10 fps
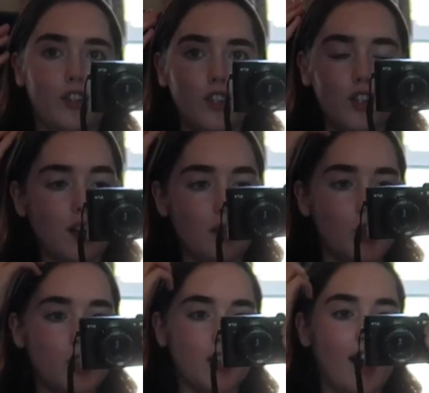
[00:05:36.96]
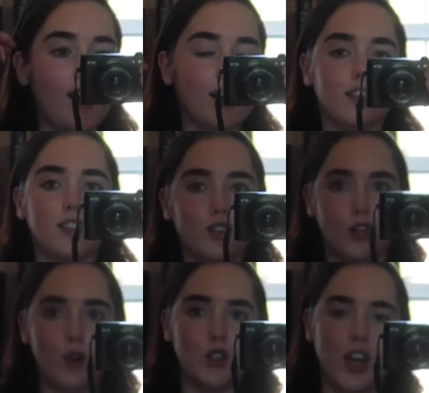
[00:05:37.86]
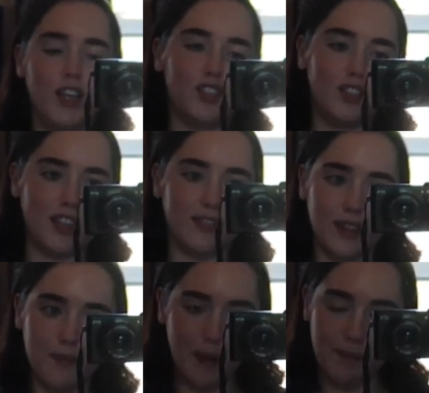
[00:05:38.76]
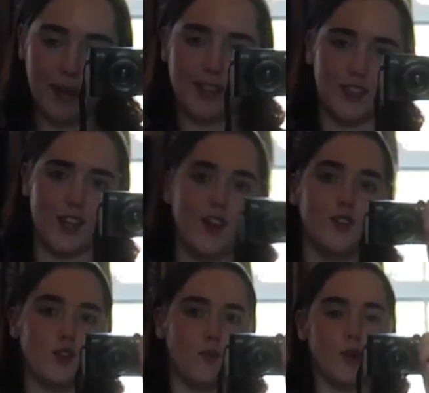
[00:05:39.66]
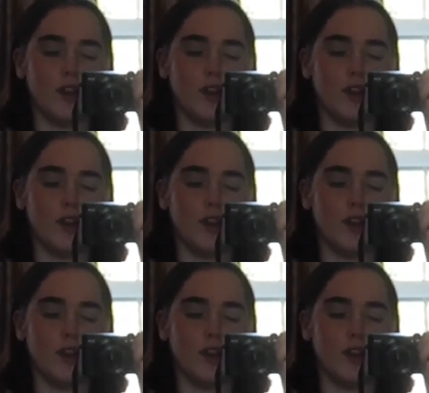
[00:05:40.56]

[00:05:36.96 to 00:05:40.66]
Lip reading: just showered and got changed and I feel a bit better now. So I'm